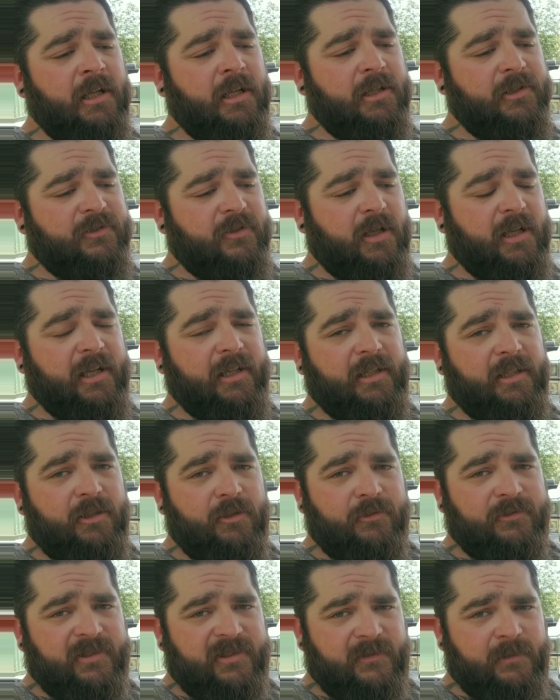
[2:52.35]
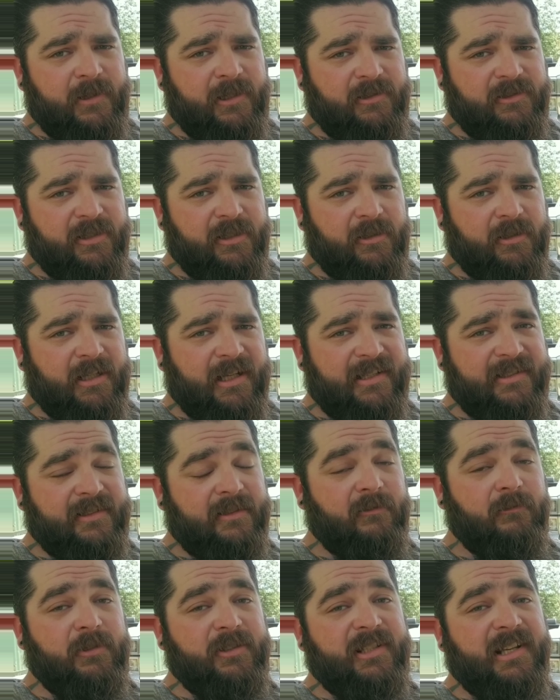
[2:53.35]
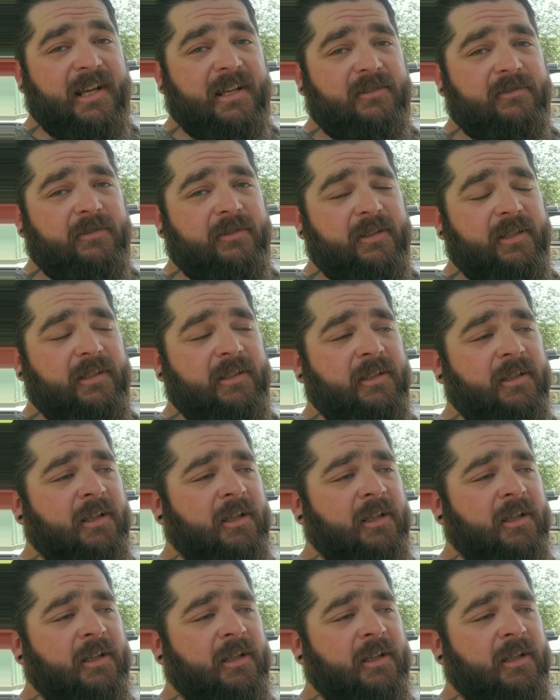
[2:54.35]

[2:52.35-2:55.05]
so I had to use the spent shell casing, which actually